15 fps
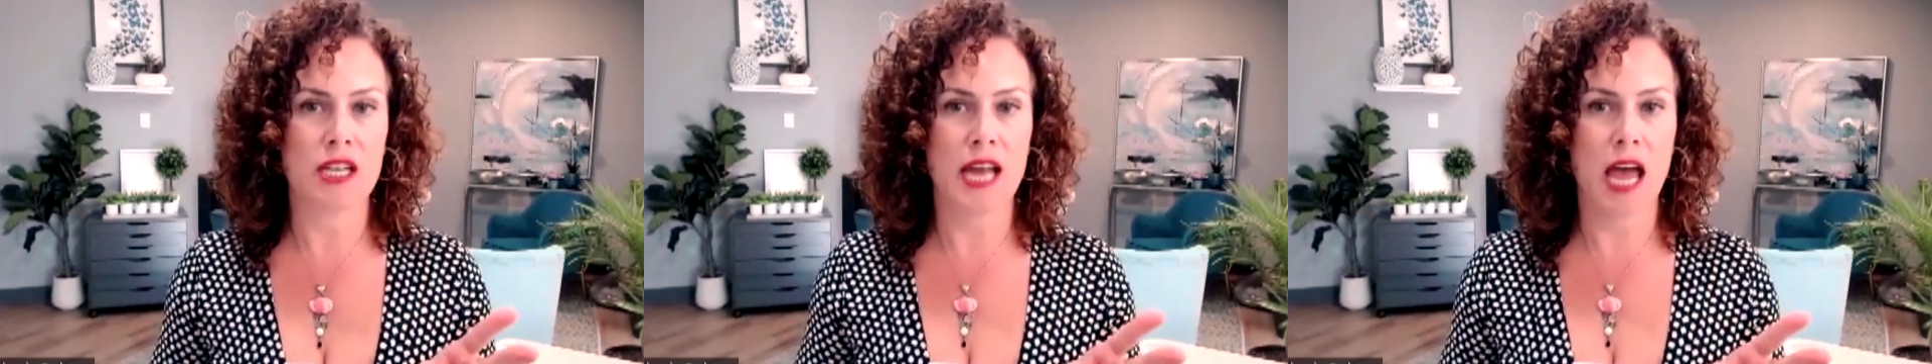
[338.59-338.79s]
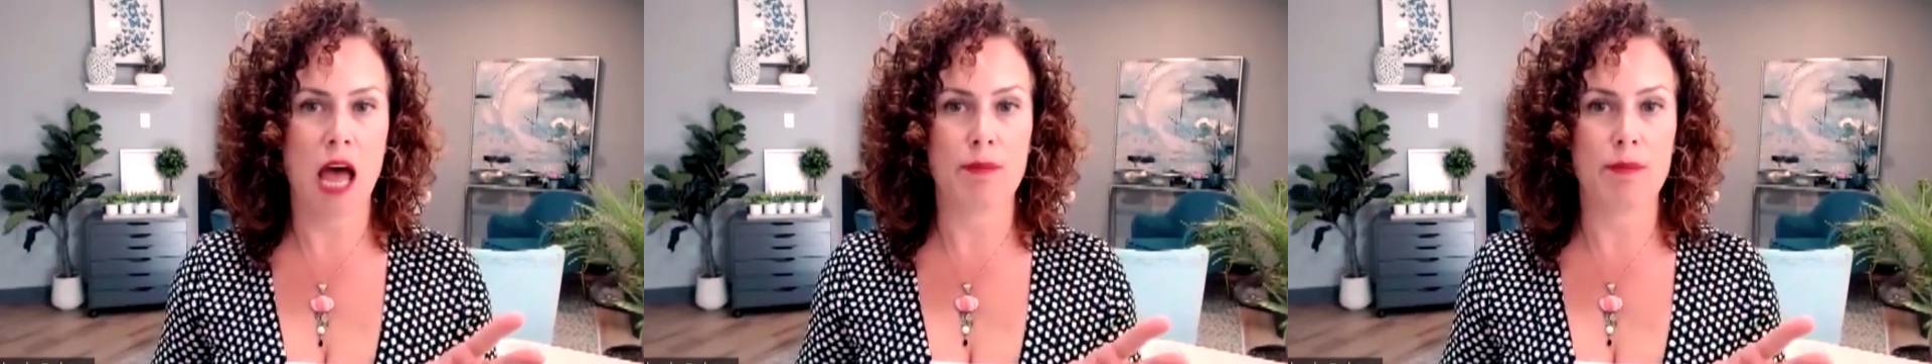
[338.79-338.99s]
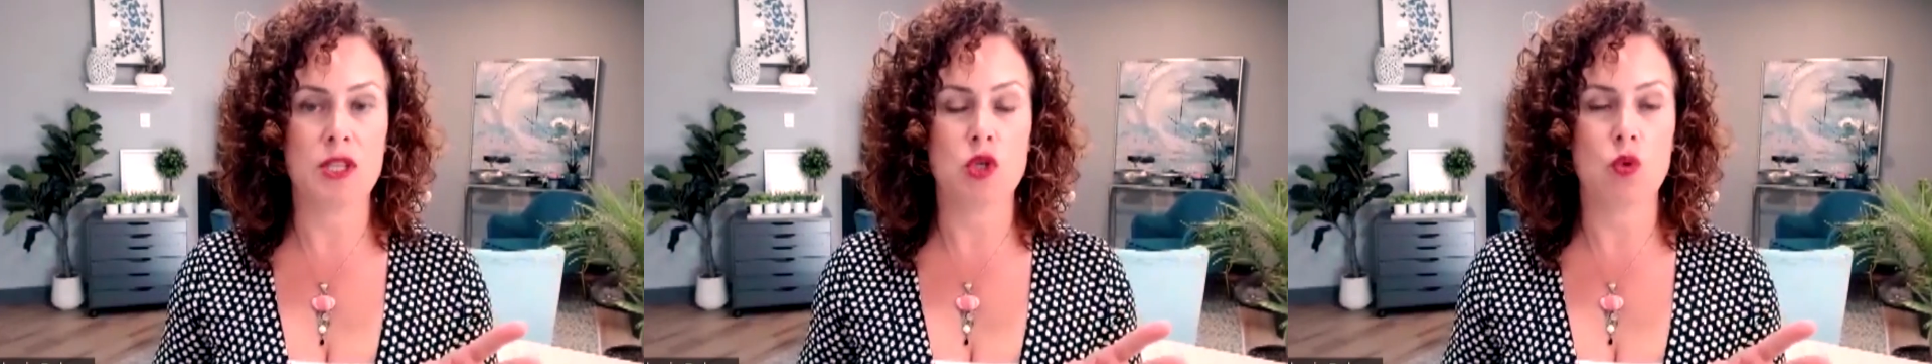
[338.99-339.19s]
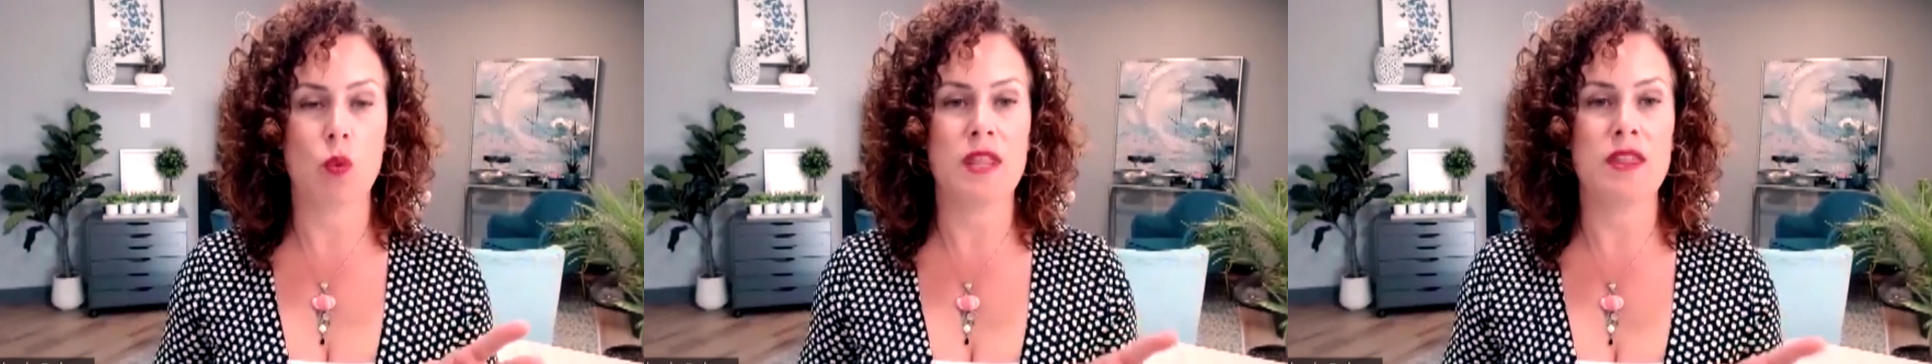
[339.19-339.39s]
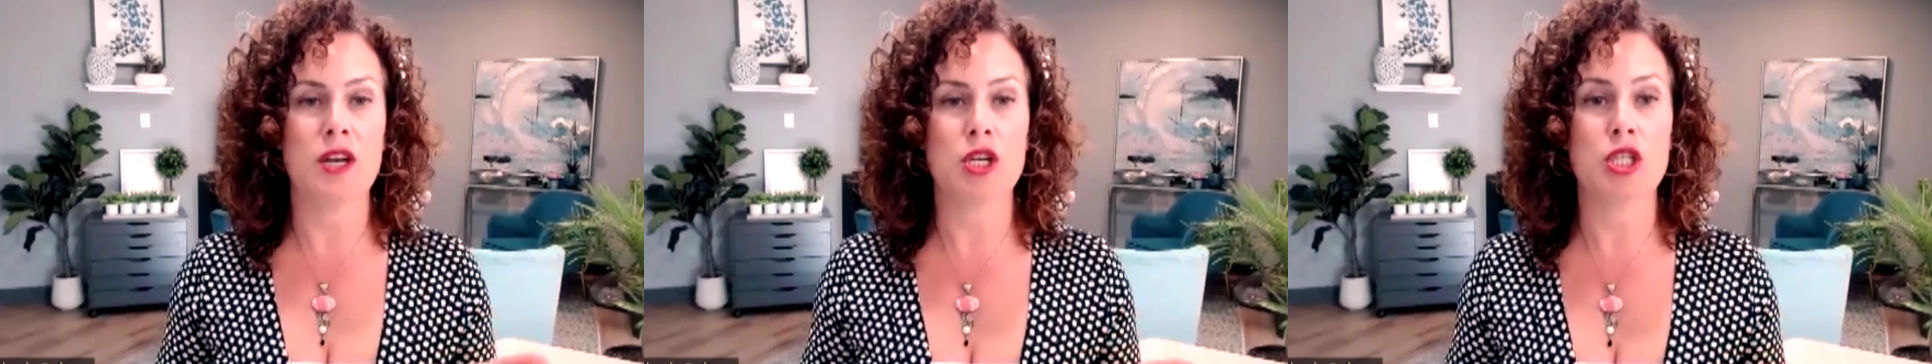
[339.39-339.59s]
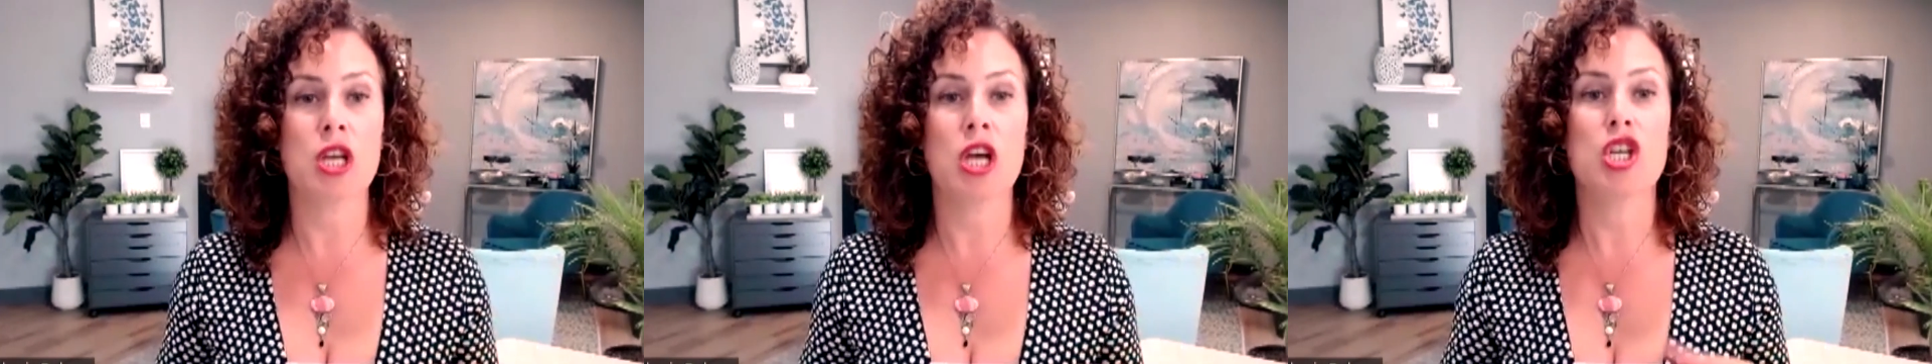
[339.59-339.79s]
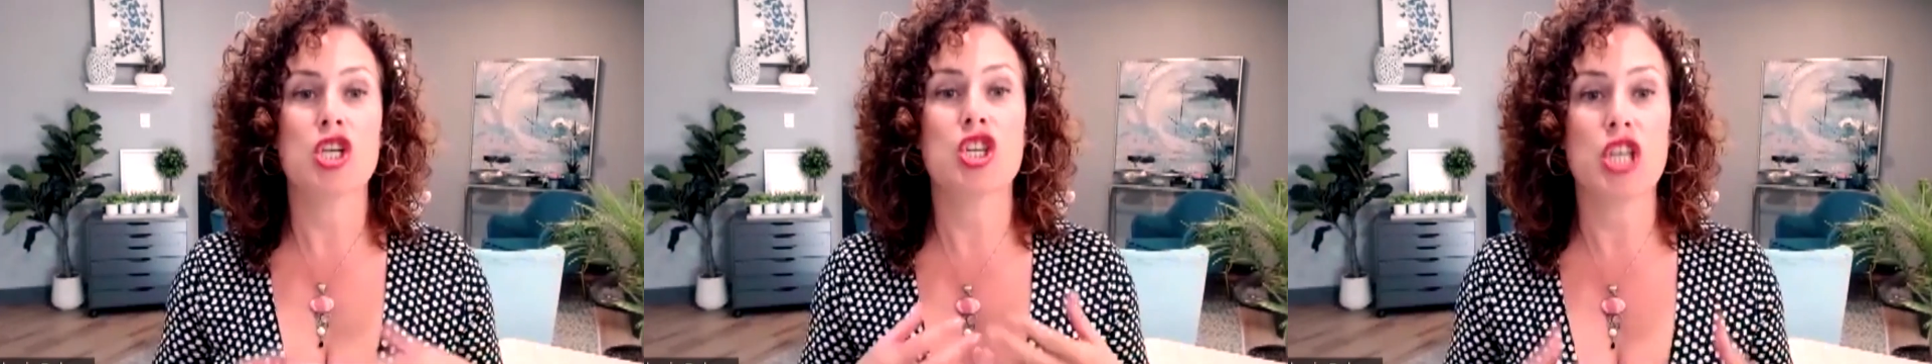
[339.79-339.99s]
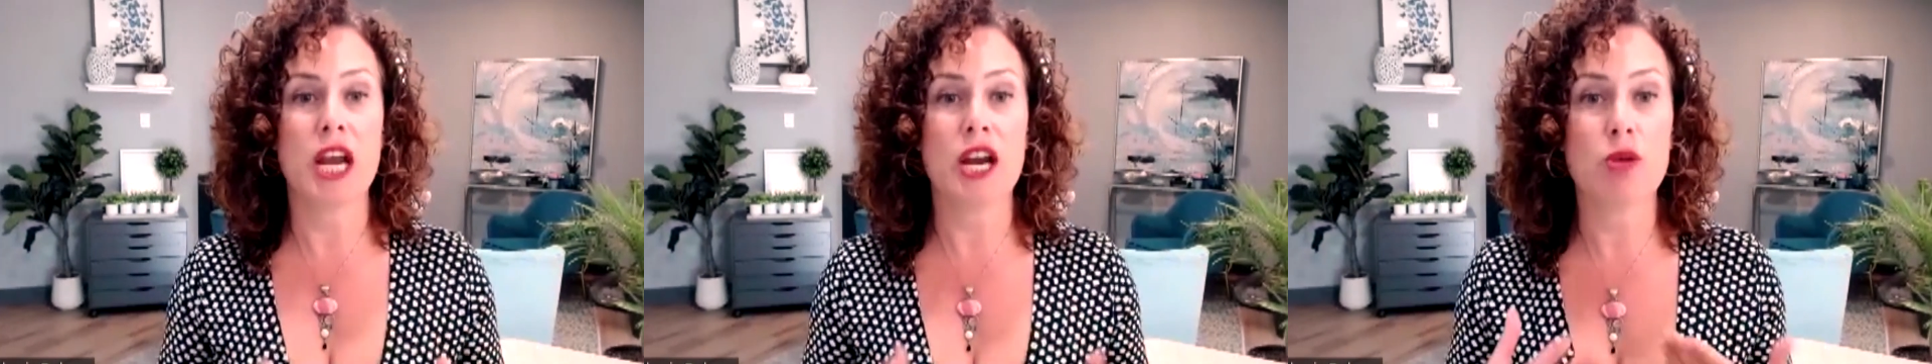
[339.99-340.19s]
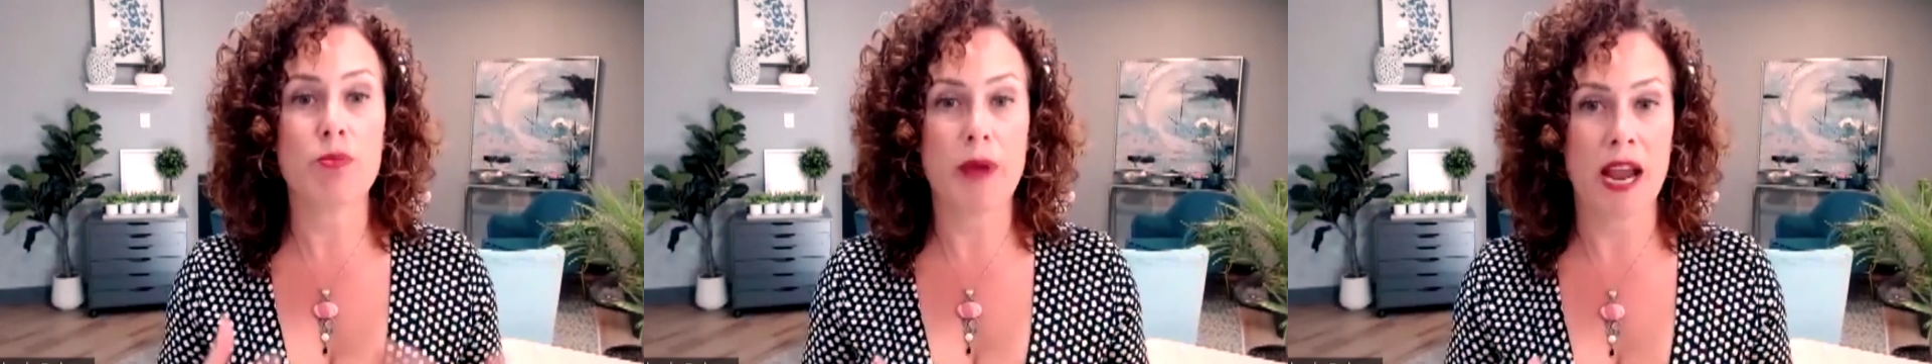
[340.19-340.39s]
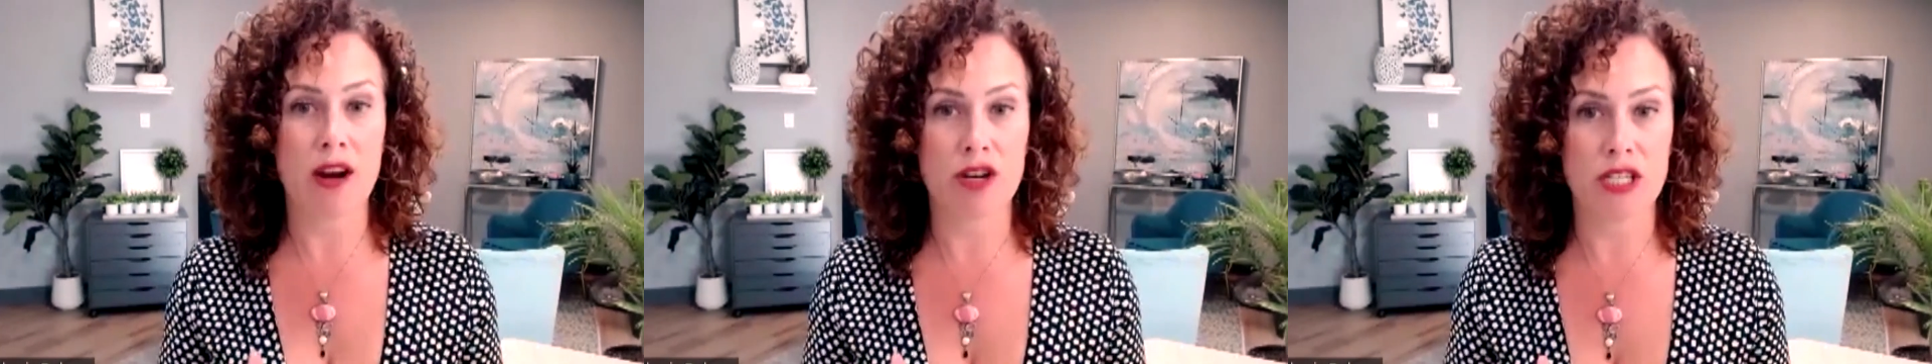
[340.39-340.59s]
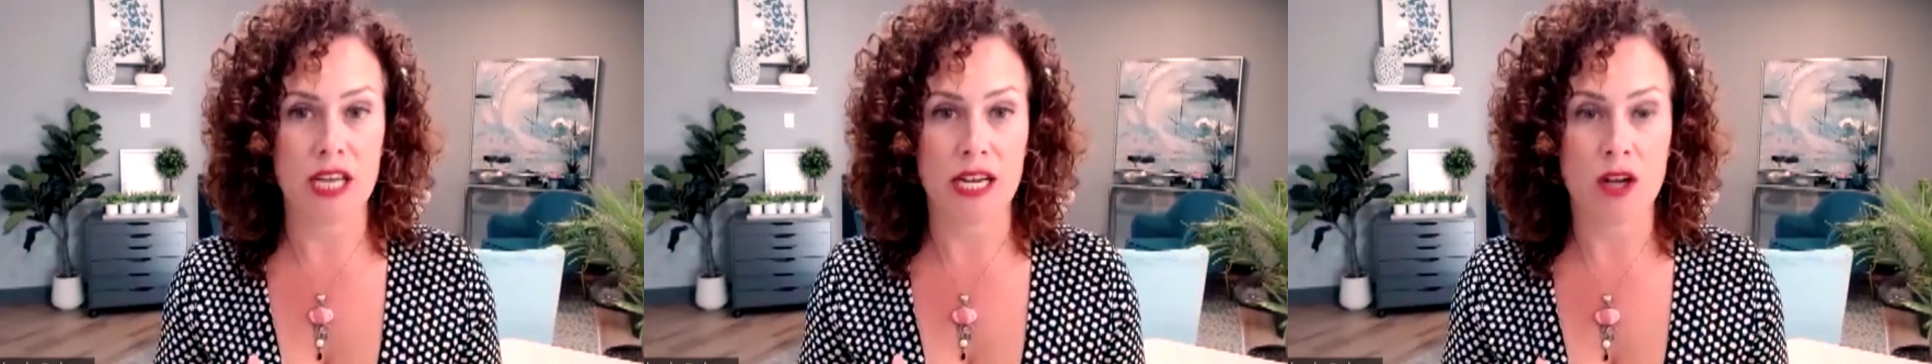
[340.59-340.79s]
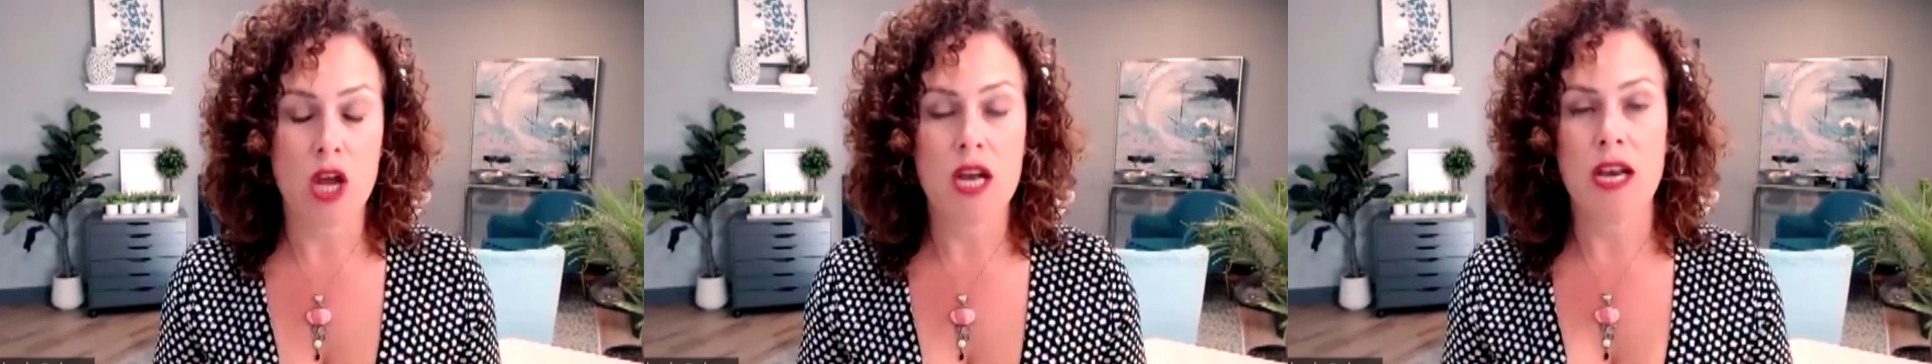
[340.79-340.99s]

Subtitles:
happens when there's shared parenting.